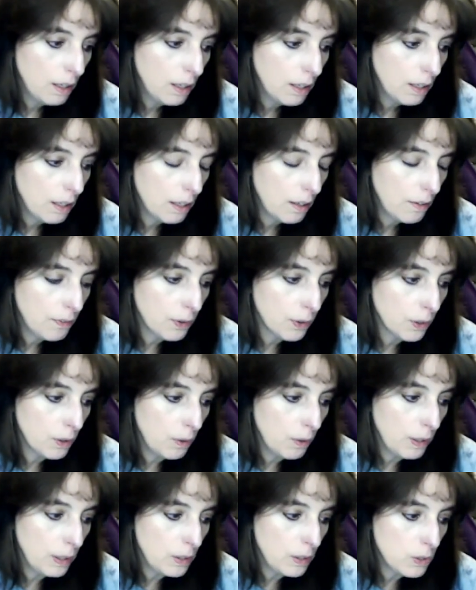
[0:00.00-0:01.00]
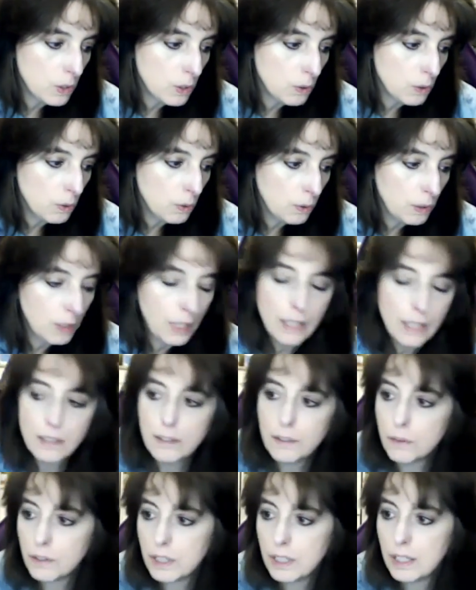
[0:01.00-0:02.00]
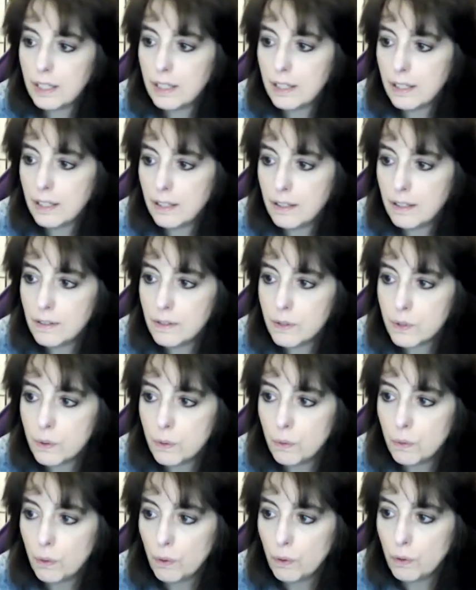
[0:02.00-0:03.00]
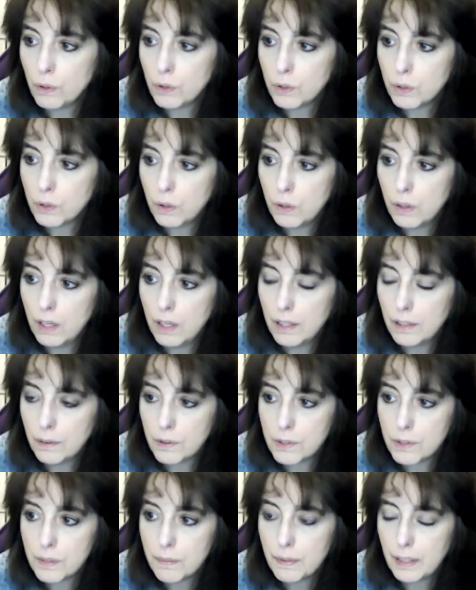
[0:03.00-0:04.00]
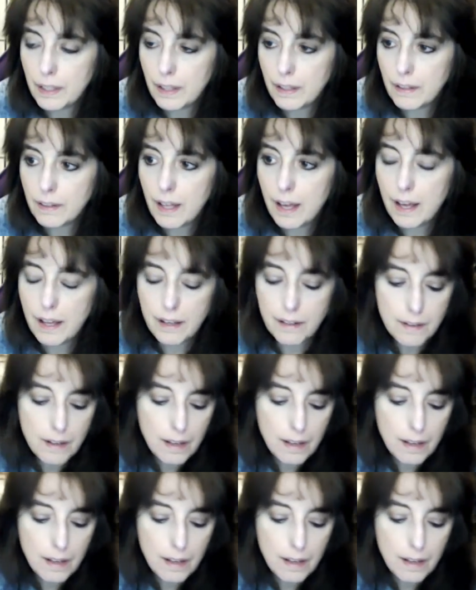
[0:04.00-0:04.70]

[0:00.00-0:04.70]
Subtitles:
if you're going to yell at your kids or your dog or something like that.